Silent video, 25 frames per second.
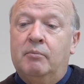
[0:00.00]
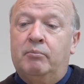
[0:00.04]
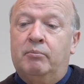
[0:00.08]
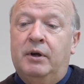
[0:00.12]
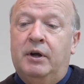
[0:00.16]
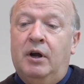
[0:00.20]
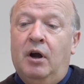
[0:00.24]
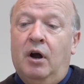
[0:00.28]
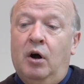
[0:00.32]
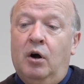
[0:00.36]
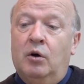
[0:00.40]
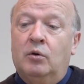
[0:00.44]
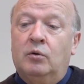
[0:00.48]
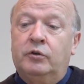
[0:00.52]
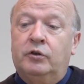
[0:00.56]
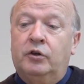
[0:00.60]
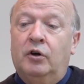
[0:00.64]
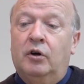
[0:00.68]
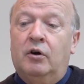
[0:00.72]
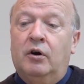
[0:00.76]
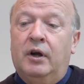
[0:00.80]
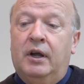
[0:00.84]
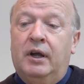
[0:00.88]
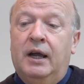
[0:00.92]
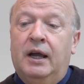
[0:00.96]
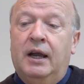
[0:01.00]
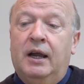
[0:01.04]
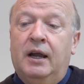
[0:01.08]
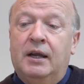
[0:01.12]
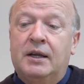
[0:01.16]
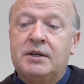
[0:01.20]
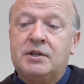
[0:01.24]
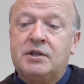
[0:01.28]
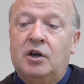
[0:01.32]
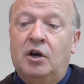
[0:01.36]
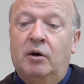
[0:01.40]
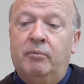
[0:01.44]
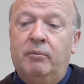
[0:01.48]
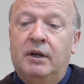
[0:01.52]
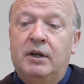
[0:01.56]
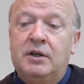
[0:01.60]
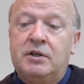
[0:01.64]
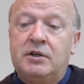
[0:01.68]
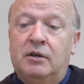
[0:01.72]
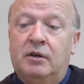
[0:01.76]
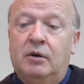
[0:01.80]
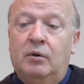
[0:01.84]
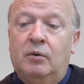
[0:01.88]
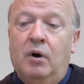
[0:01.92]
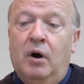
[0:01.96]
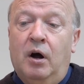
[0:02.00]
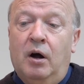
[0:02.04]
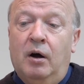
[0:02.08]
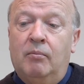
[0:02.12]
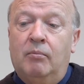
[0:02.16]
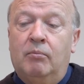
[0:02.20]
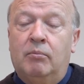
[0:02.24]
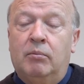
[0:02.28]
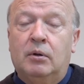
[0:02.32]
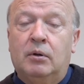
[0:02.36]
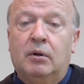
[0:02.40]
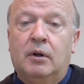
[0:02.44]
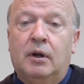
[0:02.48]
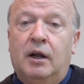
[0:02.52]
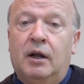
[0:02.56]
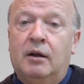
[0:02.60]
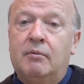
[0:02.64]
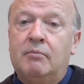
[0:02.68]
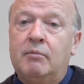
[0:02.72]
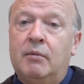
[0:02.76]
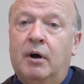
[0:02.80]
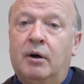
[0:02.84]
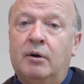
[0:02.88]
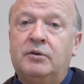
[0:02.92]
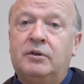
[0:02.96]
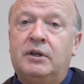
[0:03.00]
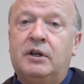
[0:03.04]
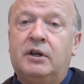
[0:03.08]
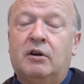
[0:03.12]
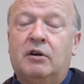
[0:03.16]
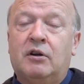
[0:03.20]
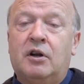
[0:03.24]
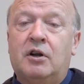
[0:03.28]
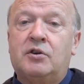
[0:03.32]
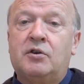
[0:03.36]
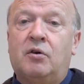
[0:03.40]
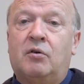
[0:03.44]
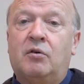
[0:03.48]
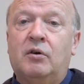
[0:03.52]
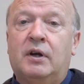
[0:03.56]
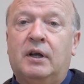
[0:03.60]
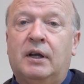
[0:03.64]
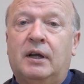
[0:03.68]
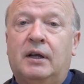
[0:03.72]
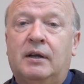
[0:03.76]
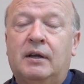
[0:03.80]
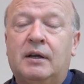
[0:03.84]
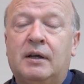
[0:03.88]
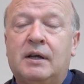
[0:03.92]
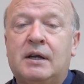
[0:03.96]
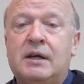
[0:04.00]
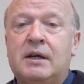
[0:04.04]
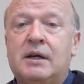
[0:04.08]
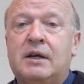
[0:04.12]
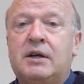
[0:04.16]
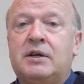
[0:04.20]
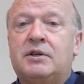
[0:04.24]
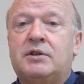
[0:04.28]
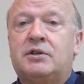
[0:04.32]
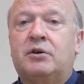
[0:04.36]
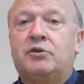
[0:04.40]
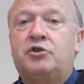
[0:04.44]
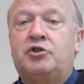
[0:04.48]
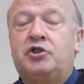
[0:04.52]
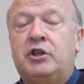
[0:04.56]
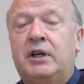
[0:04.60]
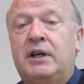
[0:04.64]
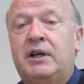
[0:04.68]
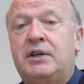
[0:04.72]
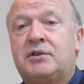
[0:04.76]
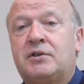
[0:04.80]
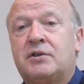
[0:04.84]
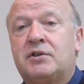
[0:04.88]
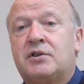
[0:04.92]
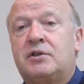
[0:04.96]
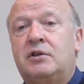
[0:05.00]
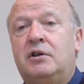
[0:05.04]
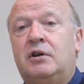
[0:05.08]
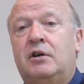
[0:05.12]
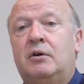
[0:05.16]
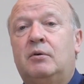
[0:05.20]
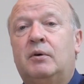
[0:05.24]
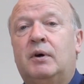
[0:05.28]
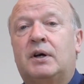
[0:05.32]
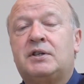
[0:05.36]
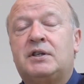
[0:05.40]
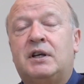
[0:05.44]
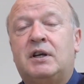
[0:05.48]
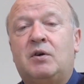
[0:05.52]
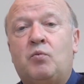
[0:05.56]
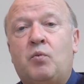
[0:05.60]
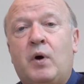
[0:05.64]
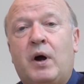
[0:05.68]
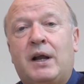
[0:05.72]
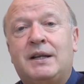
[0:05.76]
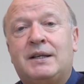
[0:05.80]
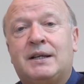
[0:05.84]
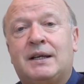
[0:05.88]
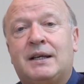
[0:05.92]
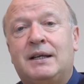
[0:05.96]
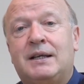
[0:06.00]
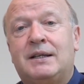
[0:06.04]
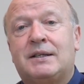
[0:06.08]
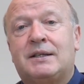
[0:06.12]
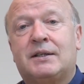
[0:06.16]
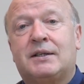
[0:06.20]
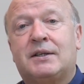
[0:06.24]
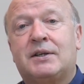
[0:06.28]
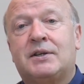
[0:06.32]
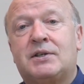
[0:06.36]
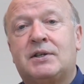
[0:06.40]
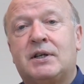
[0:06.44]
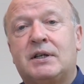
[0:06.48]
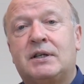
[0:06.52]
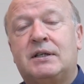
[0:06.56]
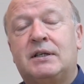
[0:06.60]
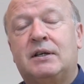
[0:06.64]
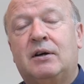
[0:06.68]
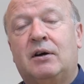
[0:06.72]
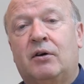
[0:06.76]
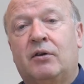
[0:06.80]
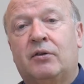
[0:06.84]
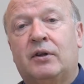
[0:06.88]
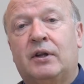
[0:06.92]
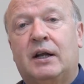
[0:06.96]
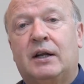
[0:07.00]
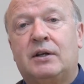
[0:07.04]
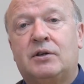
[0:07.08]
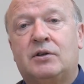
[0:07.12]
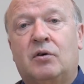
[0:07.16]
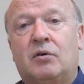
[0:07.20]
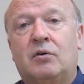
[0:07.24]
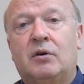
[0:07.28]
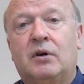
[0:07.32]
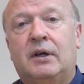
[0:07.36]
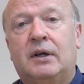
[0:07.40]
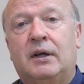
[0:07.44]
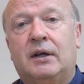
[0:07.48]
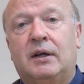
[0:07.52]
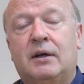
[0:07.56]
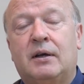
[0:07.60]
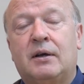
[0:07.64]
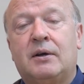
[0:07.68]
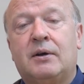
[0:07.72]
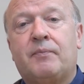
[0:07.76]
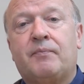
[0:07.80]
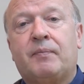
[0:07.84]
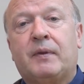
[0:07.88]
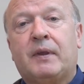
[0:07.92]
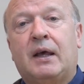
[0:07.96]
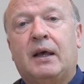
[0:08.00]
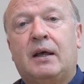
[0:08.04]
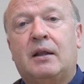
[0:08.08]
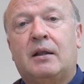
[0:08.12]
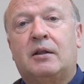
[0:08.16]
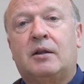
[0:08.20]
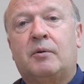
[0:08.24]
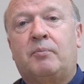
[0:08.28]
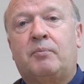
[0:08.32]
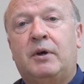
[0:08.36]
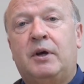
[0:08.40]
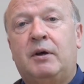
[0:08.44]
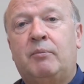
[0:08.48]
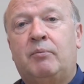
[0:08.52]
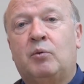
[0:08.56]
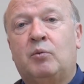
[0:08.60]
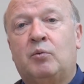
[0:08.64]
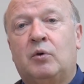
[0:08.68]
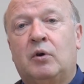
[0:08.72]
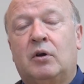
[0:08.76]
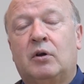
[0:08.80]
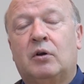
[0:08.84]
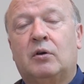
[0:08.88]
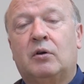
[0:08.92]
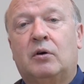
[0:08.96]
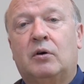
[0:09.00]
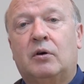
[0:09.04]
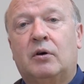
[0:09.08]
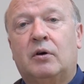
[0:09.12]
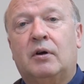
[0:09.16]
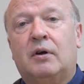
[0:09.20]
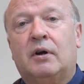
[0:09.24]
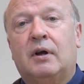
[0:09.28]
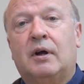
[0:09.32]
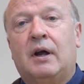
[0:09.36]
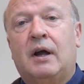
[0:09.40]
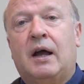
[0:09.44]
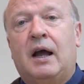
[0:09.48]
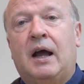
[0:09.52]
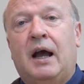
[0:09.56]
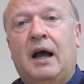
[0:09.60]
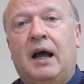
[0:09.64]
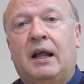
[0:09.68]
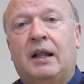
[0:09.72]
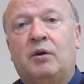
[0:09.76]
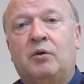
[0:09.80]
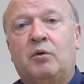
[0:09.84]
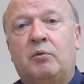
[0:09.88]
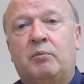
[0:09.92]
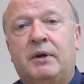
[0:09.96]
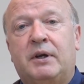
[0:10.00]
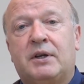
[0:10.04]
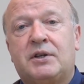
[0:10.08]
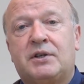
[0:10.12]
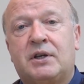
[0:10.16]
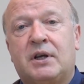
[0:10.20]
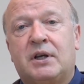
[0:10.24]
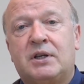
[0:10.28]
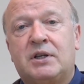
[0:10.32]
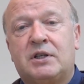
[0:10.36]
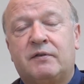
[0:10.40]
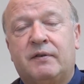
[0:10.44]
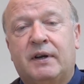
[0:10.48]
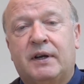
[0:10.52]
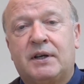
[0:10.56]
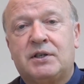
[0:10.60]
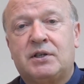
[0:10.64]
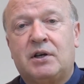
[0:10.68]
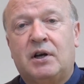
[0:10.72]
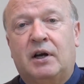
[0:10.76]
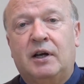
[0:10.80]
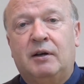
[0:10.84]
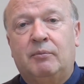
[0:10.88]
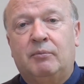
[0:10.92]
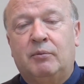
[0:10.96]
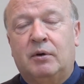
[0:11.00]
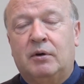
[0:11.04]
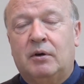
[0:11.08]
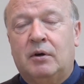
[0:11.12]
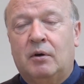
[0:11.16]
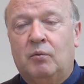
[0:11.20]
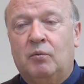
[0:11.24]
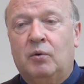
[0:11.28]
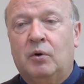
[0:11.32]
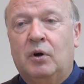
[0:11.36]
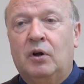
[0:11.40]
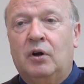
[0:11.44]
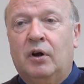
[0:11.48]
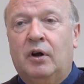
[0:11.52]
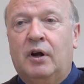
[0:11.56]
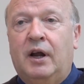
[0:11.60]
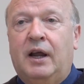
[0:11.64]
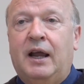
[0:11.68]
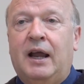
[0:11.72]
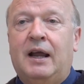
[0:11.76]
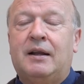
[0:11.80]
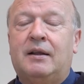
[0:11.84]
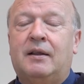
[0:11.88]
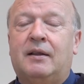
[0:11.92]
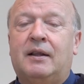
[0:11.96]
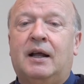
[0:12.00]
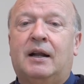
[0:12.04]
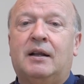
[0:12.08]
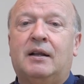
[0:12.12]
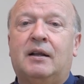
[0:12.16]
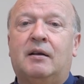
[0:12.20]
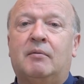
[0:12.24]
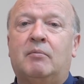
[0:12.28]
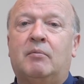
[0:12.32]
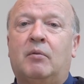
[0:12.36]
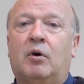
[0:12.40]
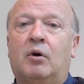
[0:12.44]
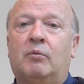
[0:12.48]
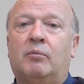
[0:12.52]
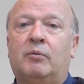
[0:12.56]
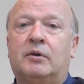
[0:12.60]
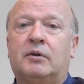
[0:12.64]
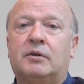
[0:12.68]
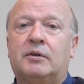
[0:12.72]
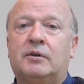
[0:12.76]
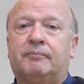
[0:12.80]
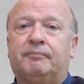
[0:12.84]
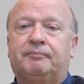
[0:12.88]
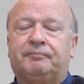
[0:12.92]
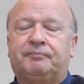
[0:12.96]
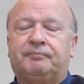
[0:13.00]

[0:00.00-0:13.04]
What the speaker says: "Behold, your king is coming to you, humble and mounted on a donkey." So Jesus knew as he went into the city on that donkey, the people would look and there would be a sense of excitement. We'll look again at that in a moment.